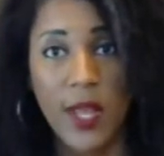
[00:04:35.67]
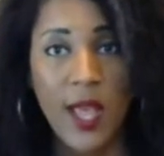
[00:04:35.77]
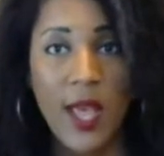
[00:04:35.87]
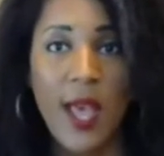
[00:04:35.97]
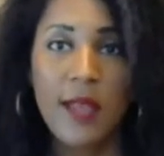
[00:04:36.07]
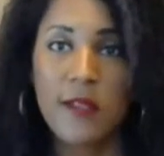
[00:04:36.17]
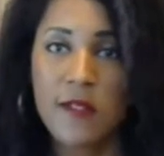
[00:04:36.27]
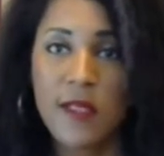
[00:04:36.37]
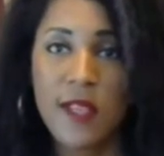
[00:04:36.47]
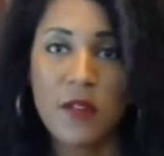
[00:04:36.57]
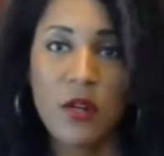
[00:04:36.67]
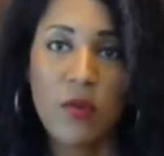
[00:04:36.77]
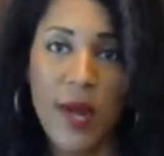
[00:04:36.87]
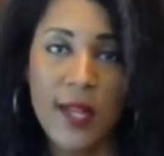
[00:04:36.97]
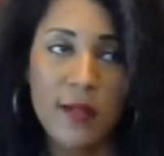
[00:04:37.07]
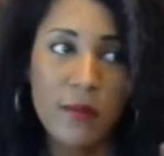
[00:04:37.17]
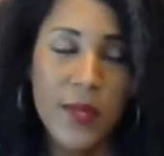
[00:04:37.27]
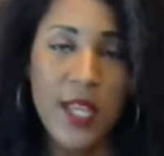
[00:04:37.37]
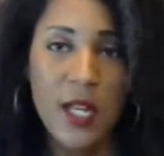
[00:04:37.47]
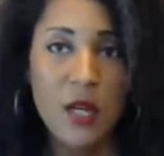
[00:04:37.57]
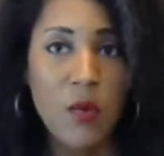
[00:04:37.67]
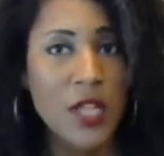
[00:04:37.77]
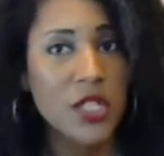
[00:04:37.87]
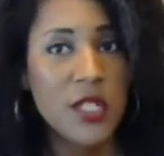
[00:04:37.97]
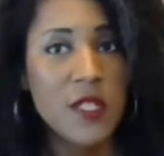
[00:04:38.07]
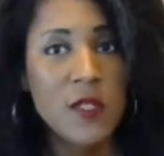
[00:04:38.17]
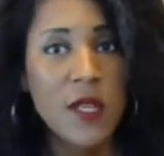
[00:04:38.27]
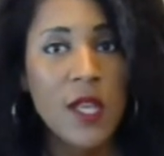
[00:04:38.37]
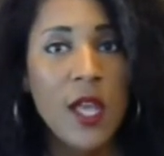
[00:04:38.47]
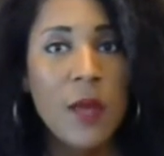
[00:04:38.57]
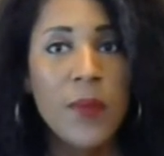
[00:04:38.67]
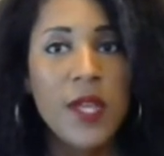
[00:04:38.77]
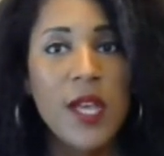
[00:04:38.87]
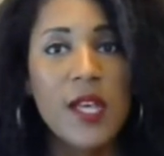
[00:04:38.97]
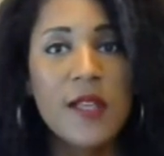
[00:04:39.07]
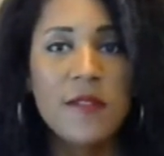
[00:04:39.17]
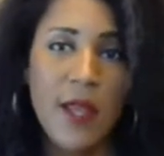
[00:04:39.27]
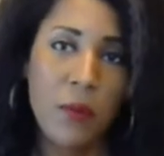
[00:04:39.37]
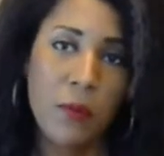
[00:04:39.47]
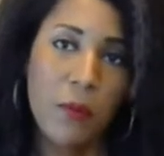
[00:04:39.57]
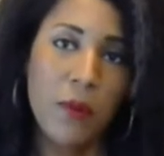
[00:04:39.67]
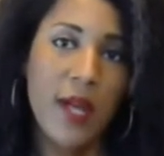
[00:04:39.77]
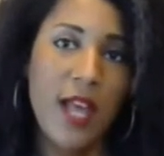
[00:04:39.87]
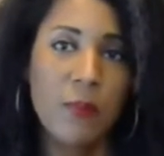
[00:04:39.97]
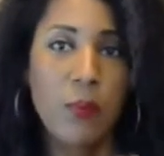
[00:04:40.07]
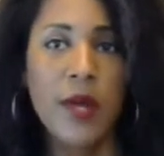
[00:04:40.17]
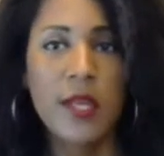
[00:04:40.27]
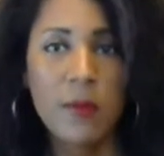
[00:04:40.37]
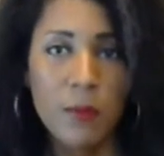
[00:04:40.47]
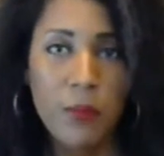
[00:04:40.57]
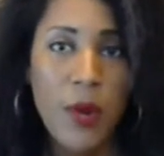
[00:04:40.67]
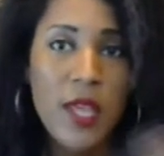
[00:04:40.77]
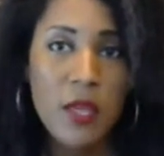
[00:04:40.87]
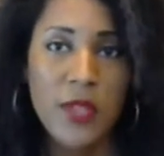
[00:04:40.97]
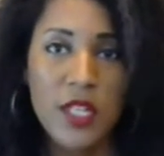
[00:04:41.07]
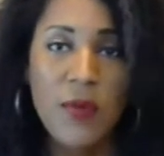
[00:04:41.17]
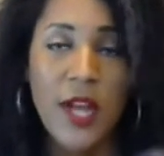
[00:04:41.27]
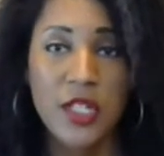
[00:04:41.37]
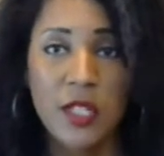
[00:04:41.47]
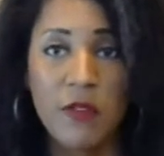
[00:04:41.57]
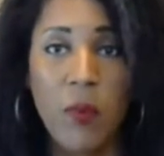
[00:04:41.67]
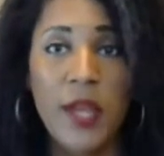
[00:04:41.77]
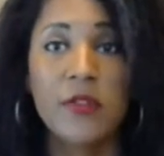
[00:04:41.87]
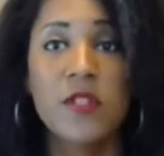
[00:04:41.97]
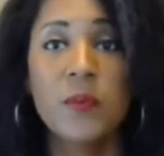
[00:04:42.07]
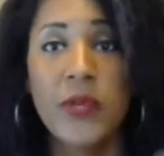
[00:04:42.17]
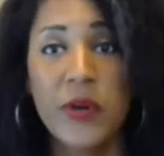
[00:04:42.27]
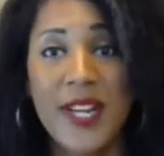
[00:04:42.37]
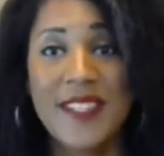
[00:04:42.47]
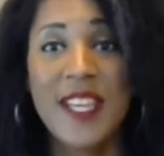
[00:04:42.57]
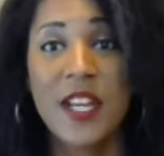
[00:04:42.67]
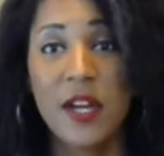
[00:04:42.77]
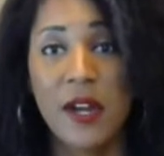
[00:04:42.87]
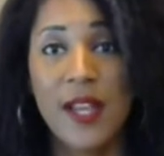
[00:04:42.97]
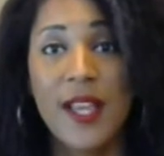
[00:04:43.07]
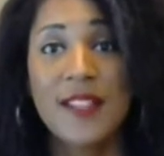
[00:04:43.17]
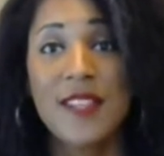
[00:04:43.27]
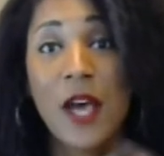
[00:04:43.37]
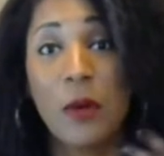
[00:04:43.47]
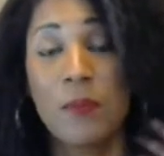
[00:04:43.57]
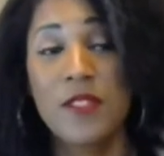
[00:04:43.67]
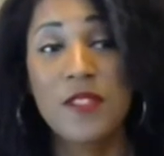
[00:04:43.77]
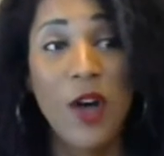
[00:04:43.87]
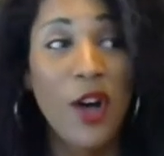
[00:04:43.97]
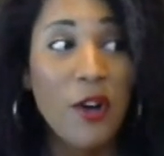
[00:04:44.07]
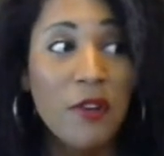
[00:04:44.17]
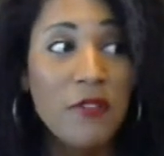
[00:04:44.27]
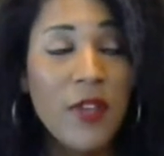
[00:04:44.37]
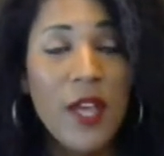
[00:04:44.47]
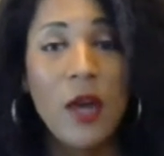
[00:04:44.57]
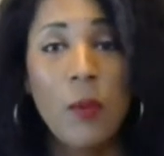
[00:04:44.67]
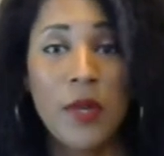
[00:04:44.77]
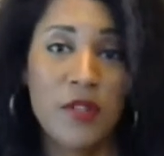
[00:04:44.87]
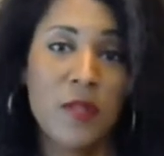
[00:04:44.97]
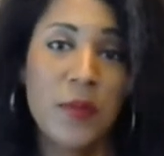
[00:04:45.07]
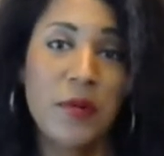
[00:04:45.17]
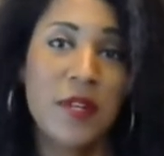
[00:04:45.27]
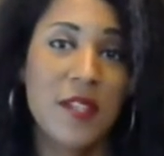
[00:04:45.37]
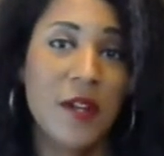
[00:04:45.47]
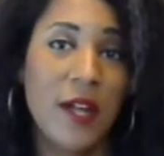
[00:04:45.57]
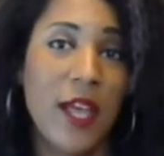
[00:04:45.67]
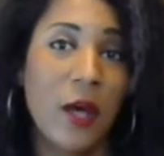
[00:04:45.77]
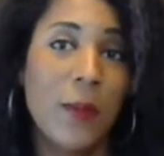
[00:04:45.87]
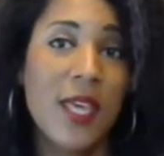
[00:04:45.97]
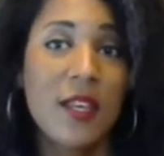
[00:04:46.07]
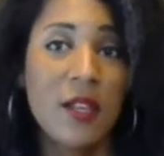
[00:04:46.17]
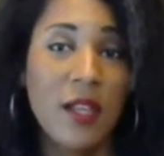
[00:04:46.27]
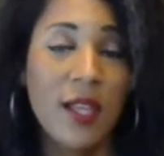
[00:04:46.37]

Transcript: And these are great beginning questions because they will kind of point you in the direction of what your spirit is here to help solve, what your spirit is here to help heal,